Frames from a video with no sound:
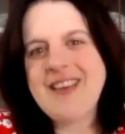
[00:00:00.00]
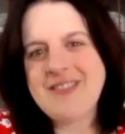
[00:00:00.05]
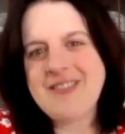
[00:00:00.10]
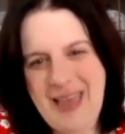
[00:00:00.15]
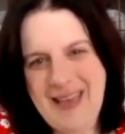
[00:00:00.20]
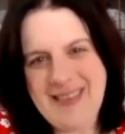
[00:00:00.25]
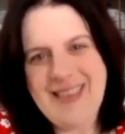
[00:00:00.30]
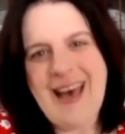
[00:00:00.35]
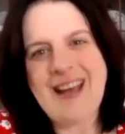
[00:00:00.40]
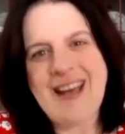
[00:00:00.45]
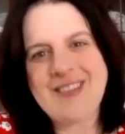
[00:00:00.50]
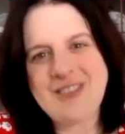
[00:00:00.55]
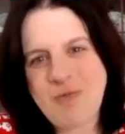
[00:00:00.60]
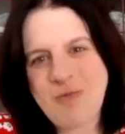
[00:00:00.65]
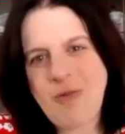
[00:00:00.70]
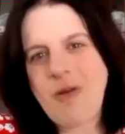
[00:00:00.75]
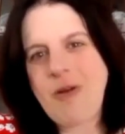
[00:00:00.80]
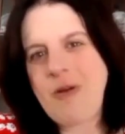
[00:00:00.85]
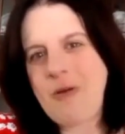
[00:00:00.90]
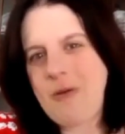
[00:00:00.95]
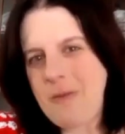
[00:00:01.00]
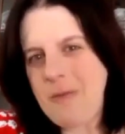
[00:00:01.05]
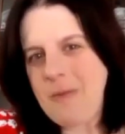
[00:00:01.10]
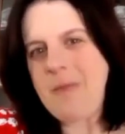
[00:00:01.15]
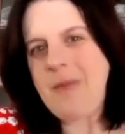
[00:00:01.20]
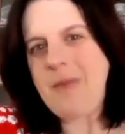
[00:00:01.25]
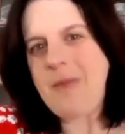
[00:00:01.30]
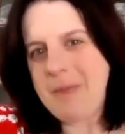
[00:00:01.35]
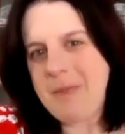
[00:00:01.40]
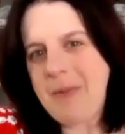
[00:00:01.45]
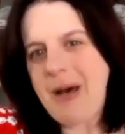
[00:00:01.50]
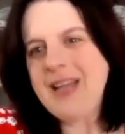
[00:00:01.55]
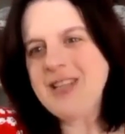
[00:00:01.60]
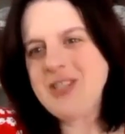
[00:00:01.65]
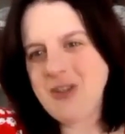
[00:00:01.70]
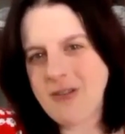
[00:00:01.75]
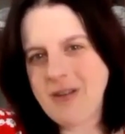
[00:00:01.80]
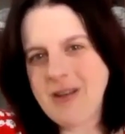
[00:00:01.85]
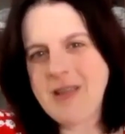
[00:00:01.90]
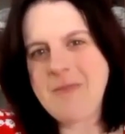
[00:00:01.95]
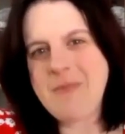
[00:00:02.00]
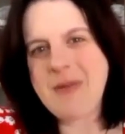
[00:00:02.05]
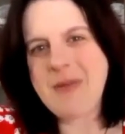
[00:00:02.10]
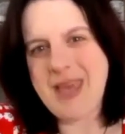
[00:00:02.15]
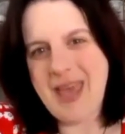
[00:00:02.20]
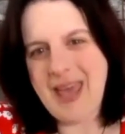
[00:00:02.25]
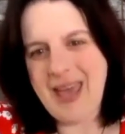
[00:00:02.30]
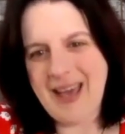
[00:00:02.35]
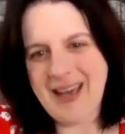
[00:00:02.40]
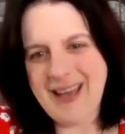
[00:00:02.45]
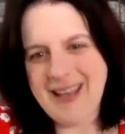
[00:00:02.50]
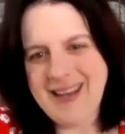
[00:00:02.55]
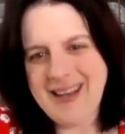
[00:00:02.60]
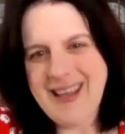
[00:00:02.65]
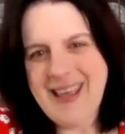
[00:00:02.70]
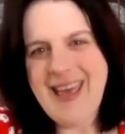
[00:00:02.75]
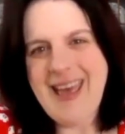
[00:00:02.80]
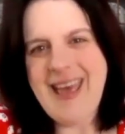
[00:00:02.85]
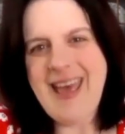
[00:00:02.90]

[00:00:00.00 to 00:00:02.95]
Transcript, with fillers: That that's where my, my journey began,